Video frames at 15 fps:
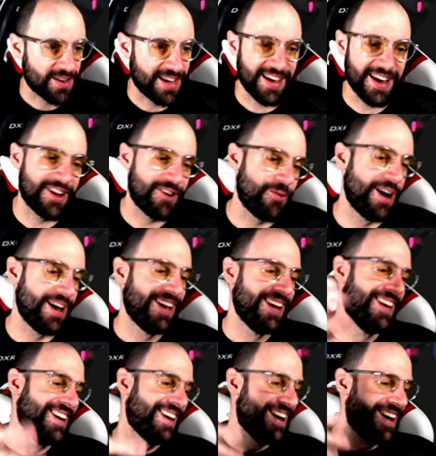okay? I,
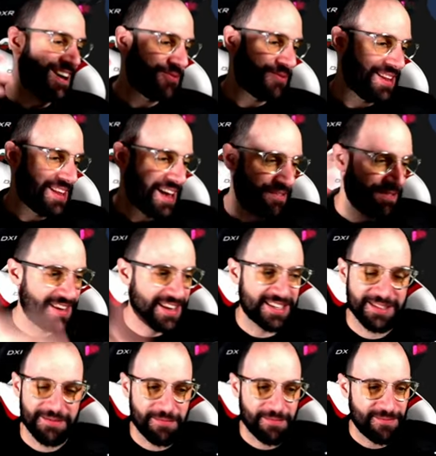I already have
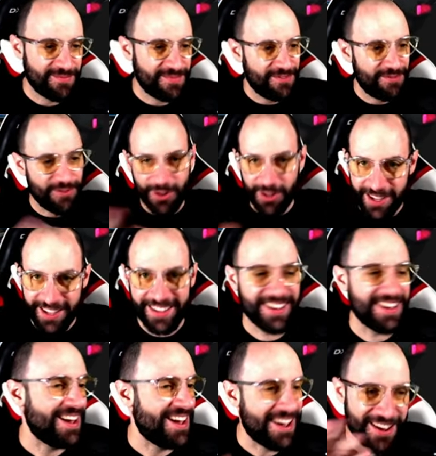this full,
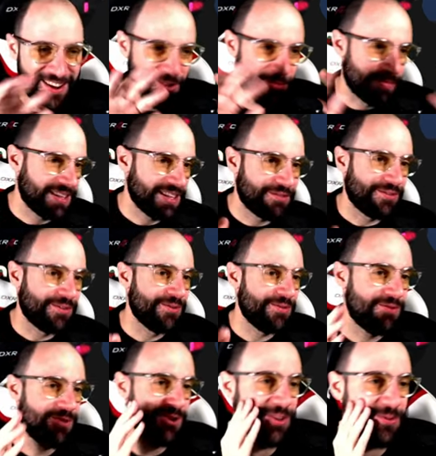completely
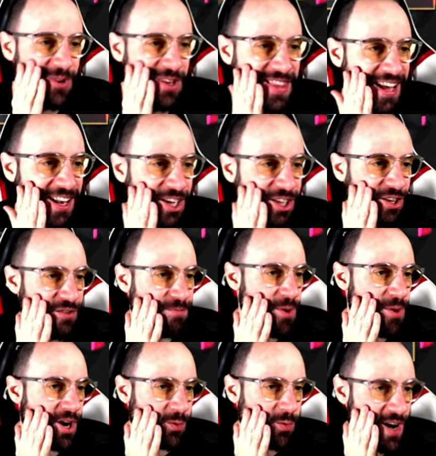full with a lot of
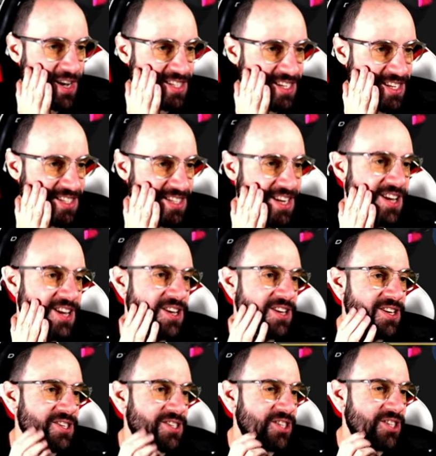pocket watches,
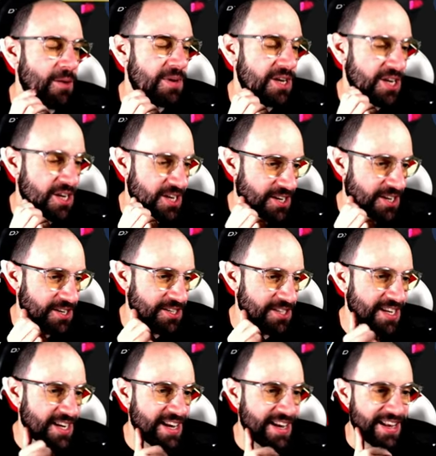some
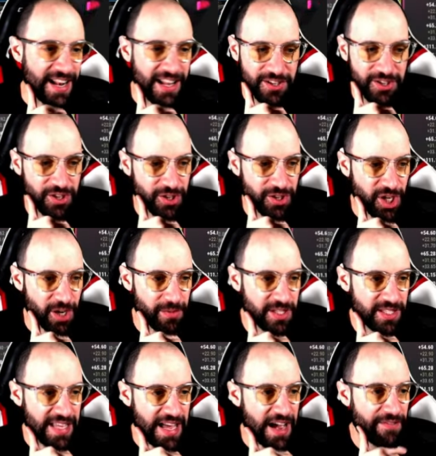gears, and also some
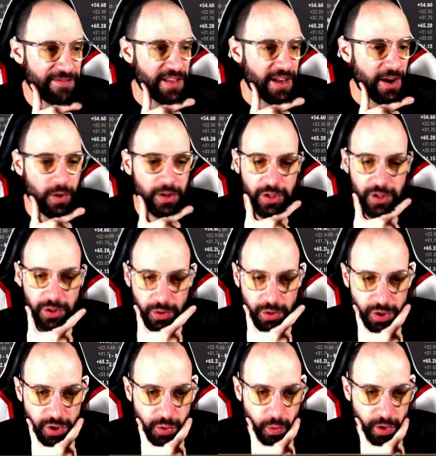stuff that I wanted to
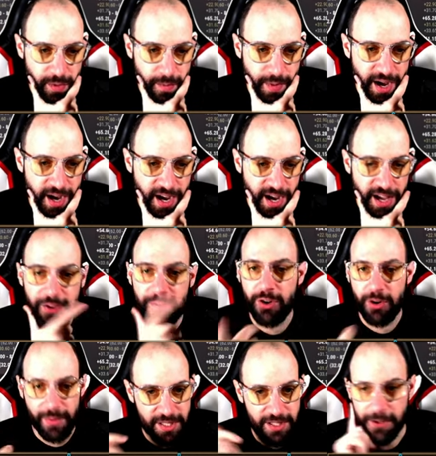use with my
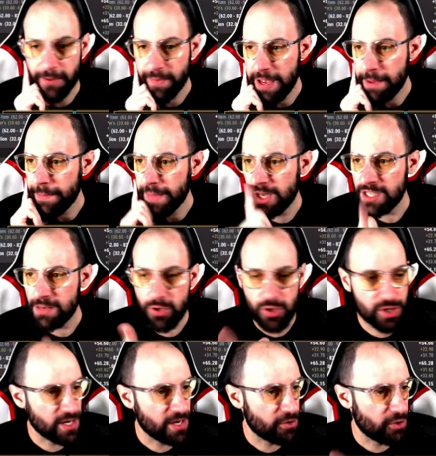Chronomancer. Yeah, because I'm
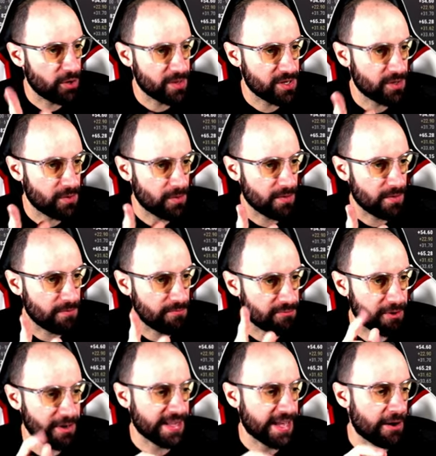using a Chronomancer
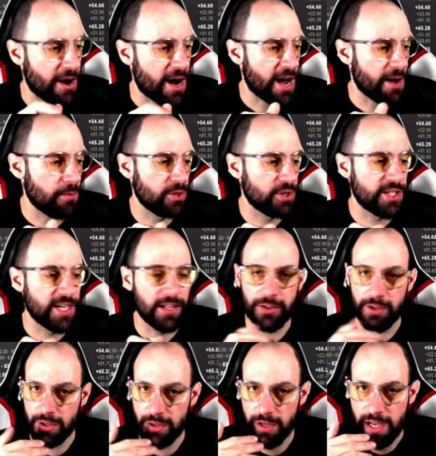right now. I will tell
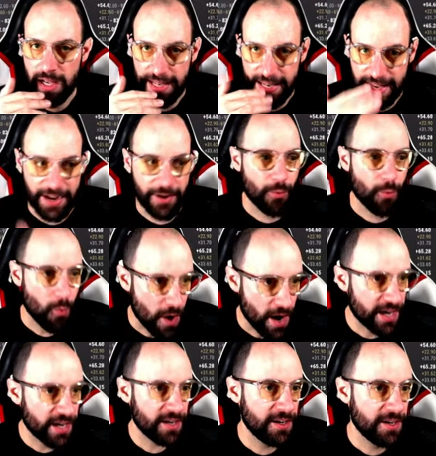you later
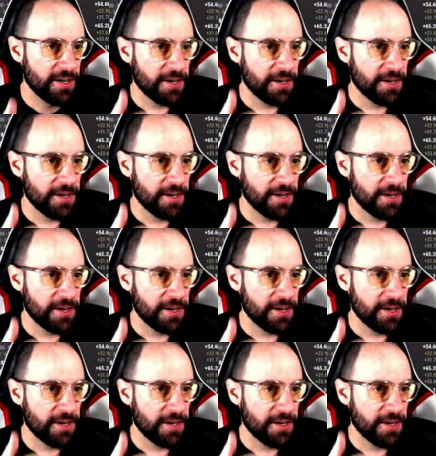why,